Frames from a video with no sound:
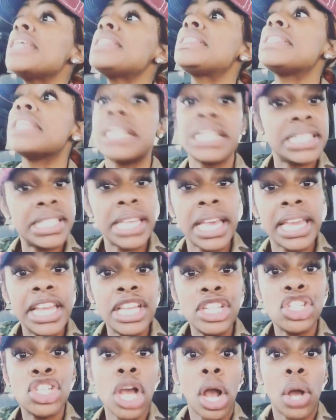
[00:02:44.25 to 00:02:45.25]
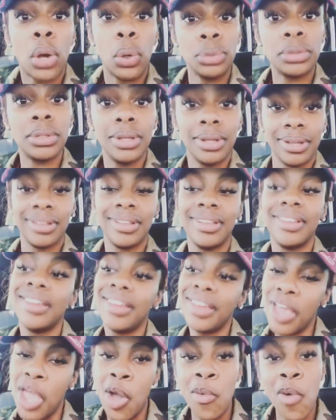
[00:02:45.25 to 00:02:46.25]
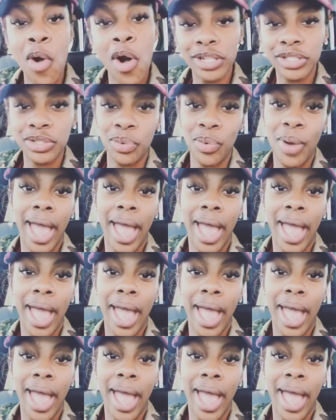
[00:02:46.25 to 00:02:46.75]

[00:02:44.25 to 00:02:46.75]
this nigga said he chuckled and walked